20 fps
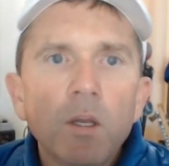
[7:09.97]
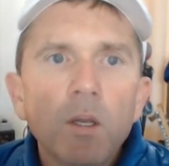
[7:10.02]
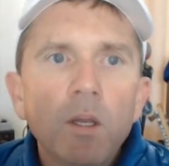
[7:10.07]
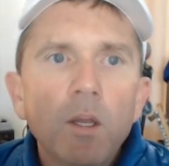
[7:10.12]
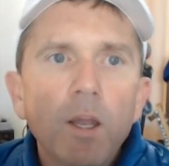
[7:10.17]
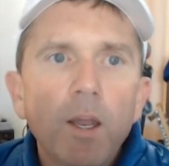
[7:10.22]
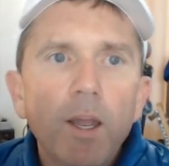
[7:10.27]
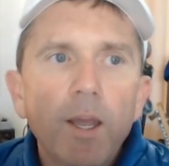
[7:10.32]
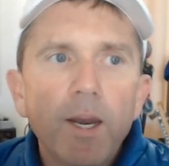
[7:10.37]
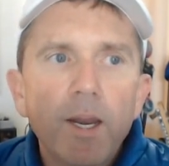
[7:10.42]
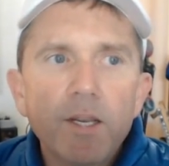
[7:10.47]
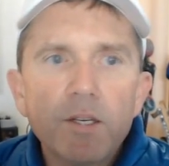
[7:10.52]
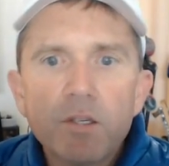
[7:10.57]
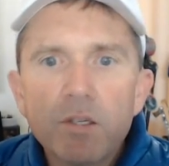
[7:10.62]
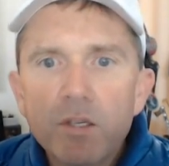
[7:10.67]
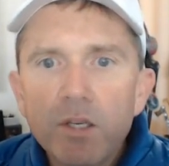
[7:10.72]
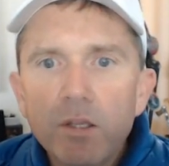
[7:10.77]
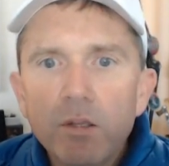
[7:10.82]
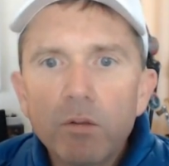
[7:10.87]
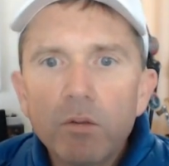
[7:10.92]
and I
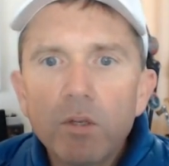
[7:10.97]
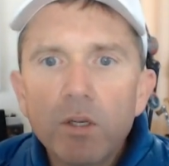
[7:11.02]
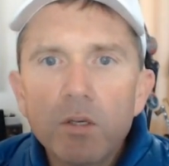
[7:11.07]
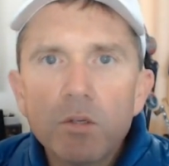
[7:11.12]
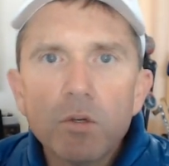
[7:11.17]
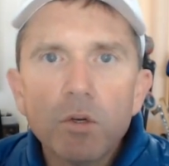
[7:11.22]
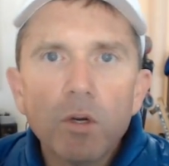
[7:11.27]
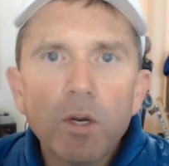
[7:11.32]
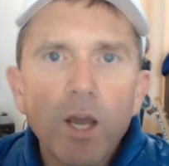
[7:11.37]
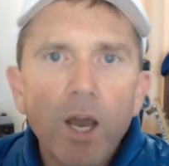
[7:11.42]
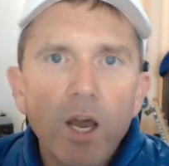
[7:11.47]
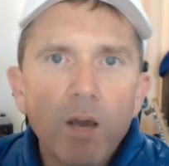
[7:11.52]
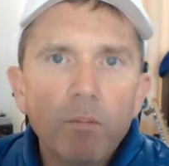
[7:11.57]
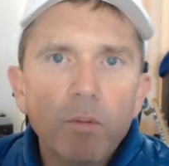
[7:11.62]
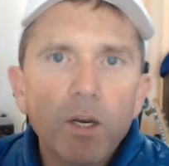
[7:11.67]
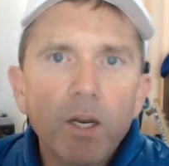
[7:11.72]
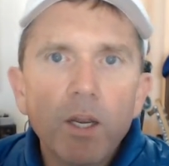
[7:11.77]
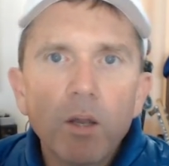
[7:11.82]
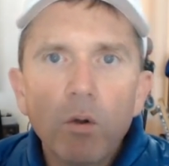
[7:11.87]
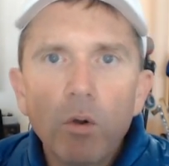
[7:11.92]
see the things they're
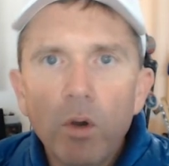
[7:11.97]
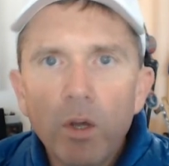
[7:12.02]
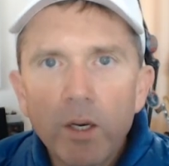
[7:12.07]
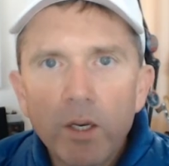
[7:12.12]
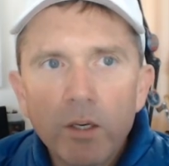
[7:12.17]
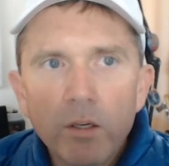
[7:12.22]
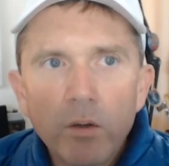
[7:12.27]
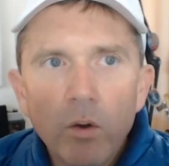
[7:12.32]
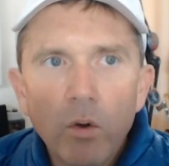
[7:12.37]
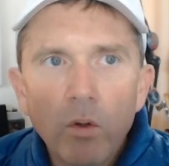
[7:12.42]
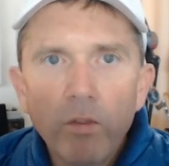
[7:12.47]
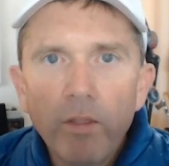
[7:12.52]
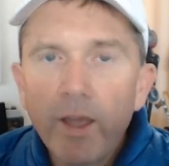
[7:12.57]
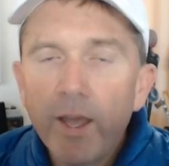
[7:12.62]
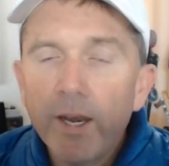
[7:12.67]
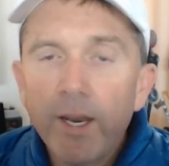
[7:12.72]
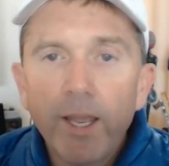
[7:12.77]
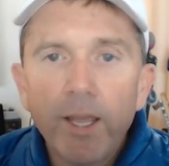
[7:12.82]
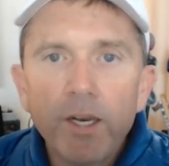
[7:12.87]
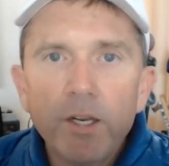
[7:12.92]
commenting on and all
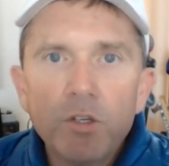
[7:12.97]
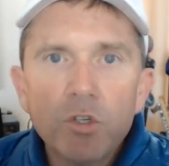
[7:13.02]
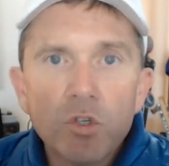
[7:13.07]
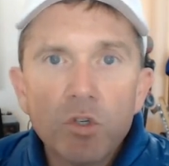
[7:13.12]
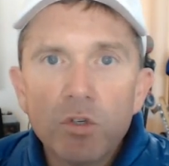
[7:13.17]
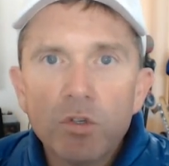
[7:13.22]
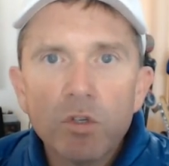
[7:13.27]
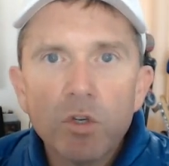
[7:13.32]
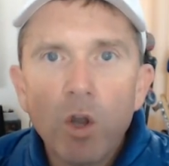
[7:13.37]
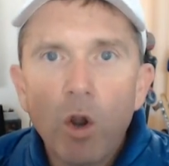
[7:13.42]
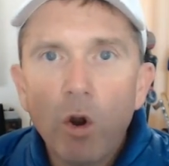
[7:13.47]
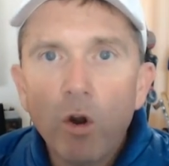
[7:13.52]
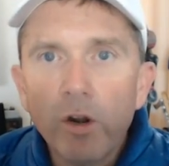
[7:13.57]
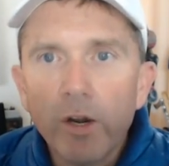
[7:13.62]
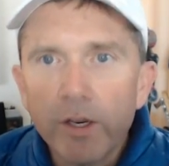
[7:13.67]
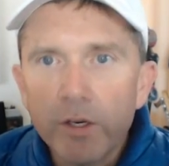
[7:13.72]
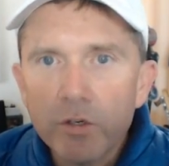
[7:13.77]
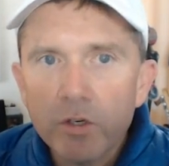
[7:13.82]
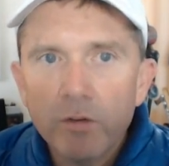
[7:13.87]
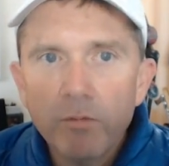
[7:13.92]
that, and it's just
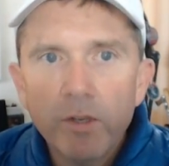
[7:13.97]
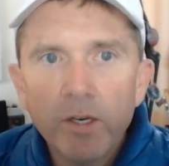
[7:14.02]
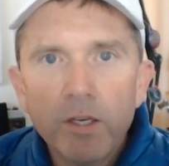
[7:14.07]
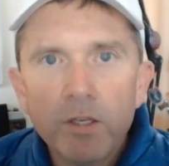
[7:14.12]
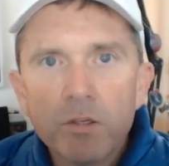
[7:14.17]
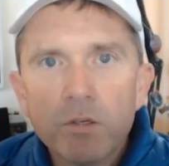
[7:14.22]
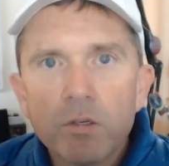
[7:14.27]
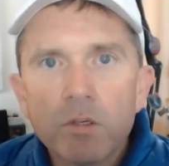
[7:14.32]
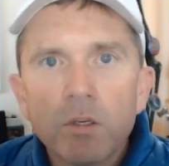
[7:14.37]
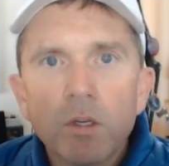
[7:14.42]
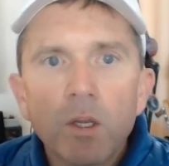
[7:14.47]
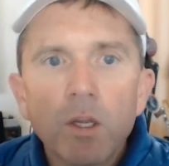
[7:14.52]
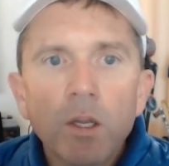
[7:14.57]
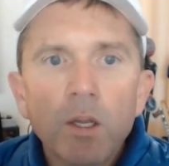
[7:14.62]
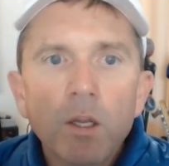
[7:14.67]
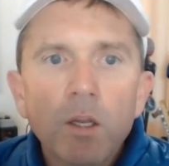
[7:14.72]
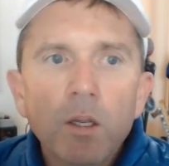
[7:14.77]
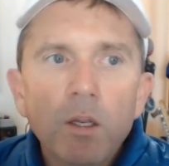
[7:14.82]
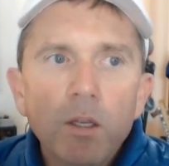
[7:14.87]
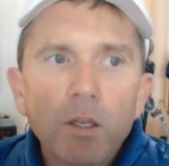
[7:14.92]
carnage. I mean, it's,
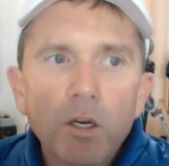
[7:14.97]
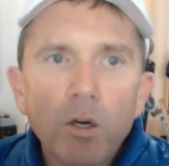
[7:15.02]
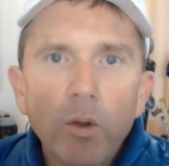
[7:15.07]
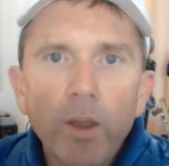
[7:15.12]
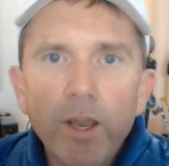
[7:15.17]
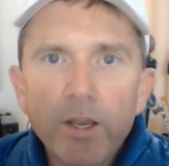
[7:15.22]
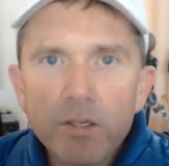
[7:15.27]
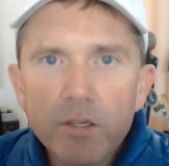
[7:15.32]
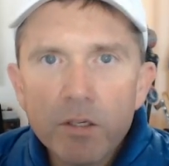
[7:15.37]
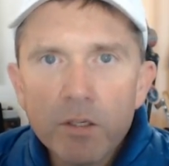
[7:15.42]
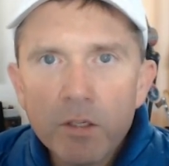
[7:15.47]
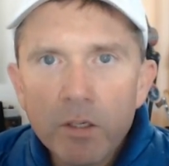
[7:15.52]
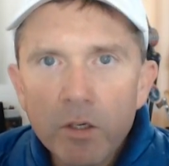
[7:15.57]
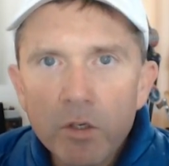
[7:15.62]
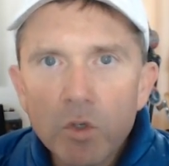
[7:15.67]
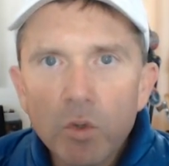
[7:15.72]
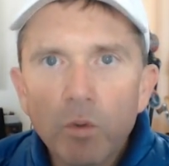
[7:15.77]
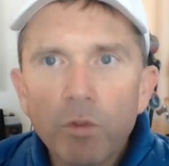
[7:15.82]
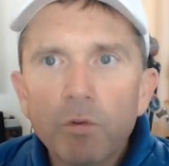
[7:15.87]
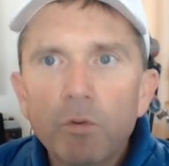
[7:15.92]
you know,
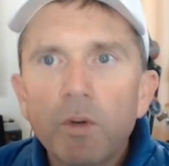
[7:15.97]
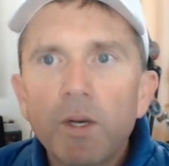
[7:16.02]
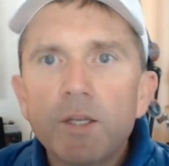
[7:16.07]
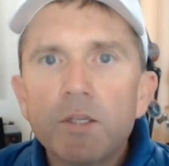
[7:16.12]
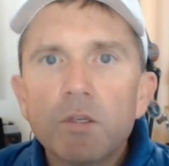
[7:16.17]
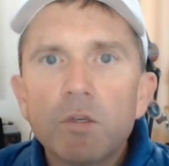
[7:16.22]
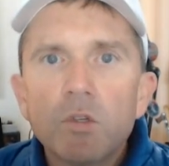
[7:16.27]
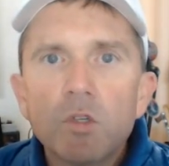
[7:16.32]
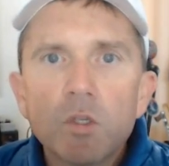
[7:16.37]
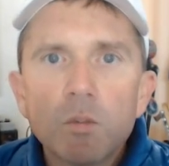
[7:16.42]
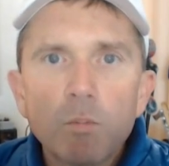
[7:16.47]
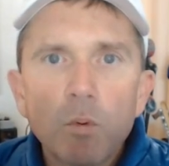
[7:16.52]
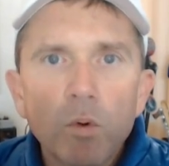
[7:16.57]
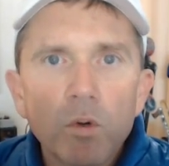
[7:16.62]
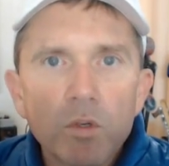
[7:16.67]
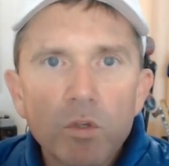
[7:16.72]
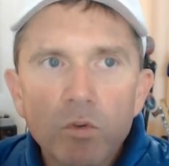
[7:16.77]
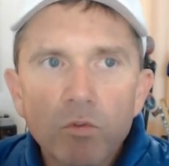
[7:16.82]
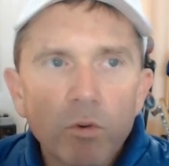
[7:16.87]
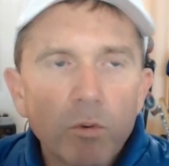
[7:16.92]
existential threats in
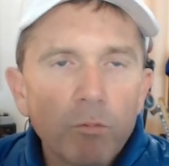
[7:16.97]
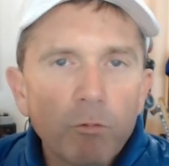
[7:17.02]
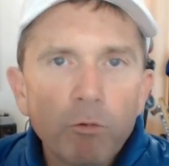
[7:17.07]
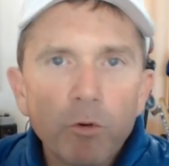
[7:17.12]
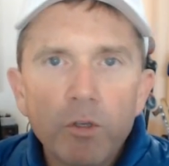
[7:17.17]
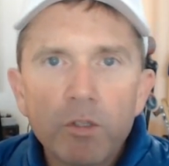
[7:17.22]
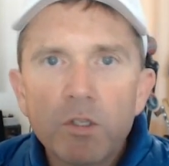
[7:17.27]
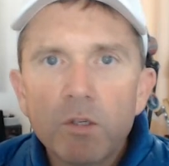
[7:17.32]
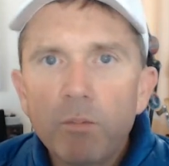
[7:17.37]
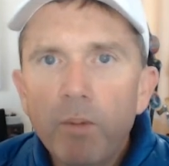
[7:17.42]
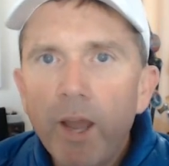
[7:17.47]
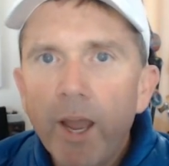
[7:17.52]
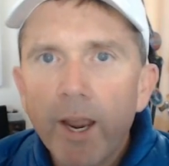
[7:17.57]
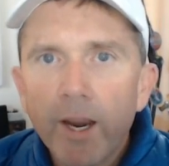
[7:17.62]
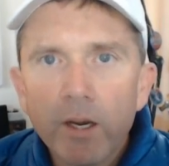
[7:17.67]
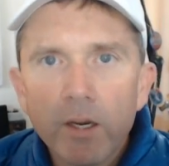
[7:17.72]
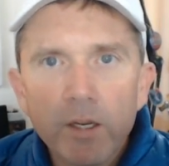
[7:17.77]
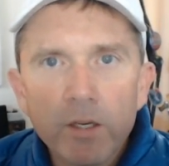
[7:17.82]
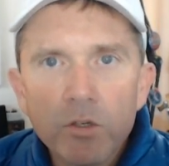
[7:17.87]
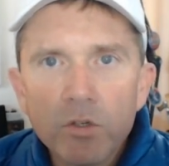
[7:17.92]
sports from front to
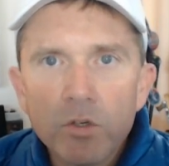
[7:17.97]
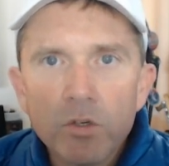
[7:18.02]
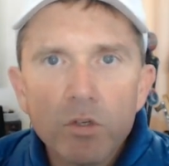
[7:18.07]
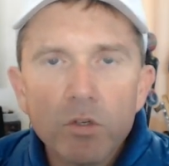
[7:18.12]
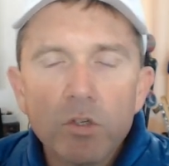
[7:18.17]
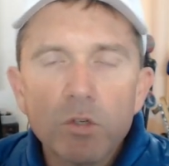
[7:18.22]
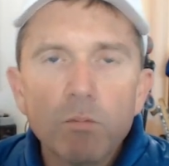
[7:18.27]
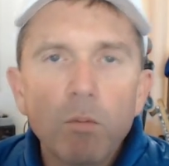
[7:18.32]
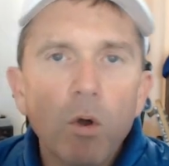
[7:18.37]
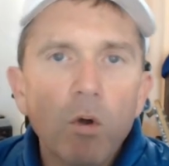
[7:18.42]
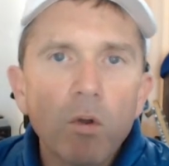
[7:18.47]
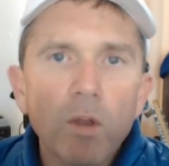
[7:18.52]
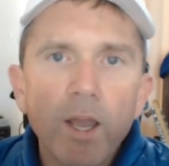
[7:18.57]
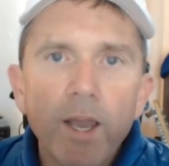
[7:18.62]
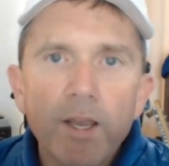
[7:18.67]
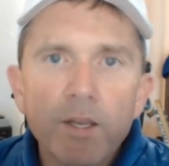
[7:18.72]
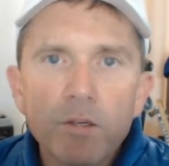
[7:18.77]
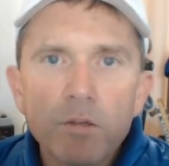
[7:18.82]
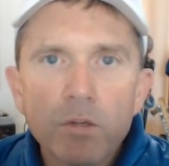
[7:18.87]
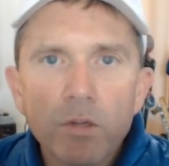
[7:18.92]
back, not just the small
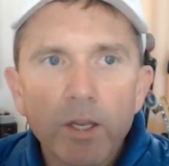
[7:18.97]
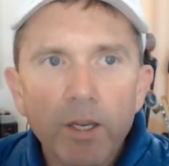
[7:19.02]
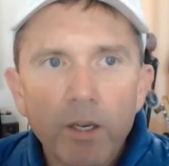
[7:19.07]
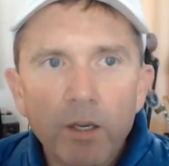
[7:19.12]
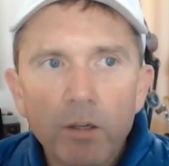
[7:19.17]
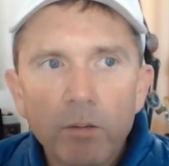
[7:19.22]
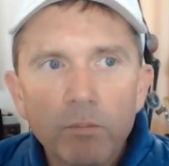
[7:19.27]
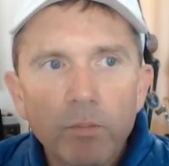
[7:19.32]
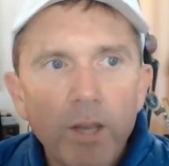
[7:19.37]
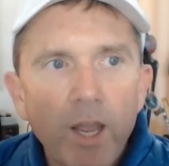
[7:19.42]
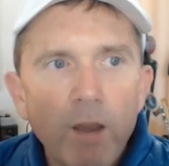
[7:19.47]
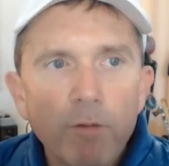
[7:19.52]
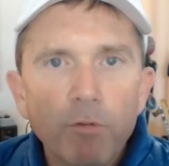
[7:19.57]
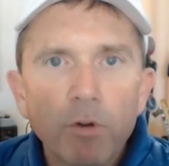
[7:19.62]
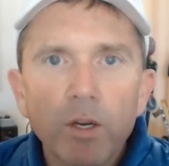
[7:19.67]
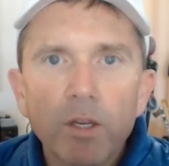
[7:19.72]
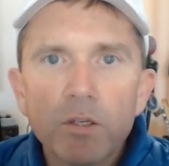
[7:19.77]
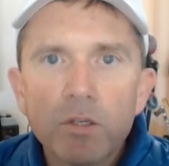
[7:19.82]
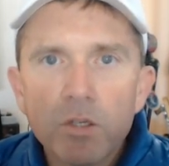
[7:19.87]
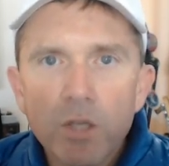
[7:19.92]
guys like an
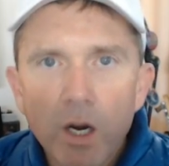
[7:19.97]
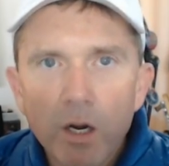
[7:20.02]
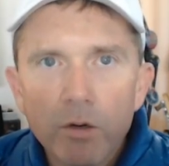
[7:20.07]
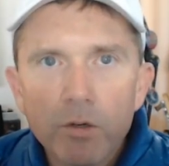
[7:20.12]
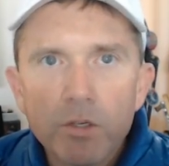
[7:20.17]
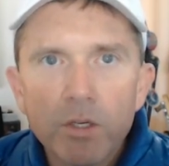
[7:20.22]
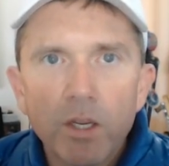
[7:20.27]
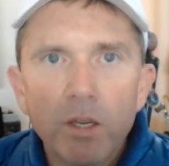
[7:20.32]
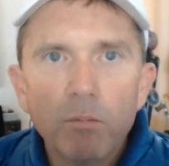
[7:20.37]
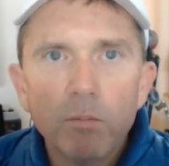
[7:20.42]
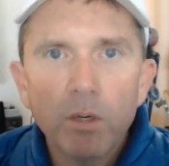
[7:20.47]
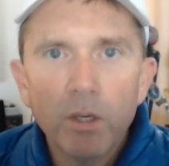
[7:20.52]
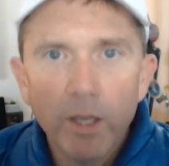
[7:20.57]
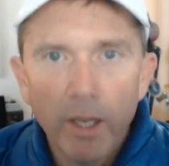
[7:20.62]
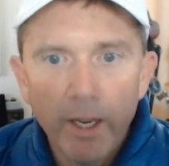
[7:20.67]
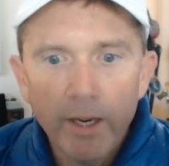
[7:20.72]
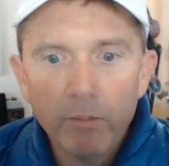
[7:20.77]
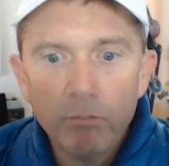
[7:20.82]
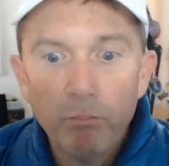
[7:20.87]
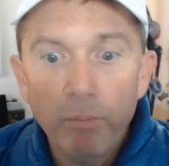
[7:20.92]
African soccer team, but
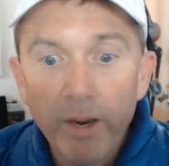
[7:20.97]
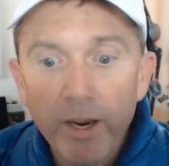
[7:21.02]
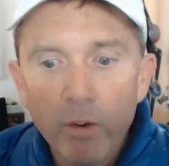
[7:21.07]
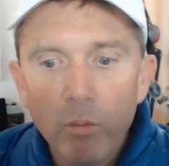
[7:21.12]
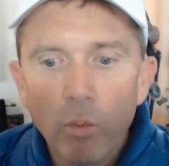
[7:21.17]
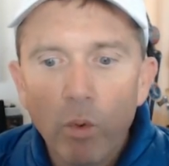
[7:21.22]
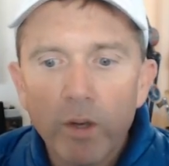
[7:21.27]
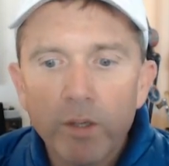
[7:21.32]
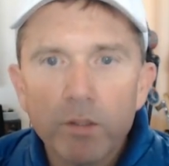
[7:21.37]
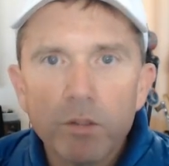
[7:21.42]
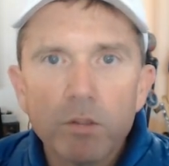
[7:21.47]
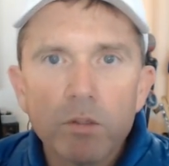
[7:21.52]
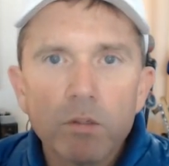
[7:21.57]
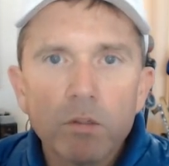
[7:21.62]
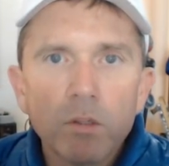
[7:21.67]
like big ones